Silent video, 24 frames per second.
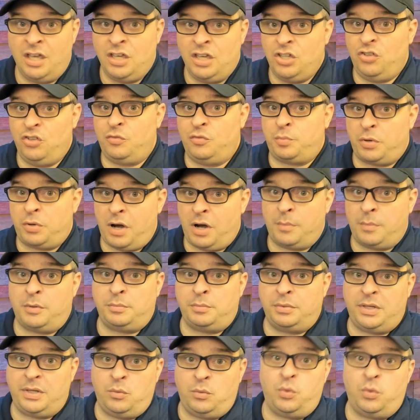You've
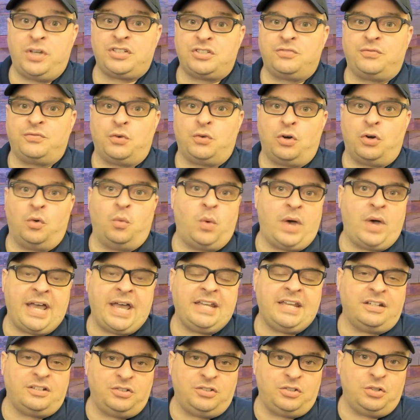probably wished for a
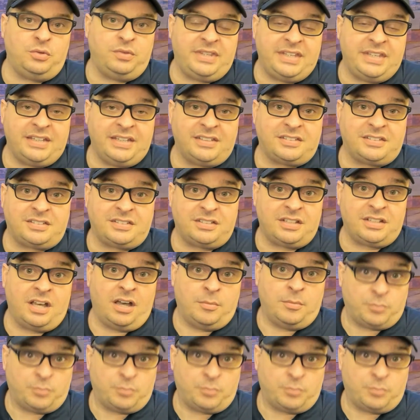way to do this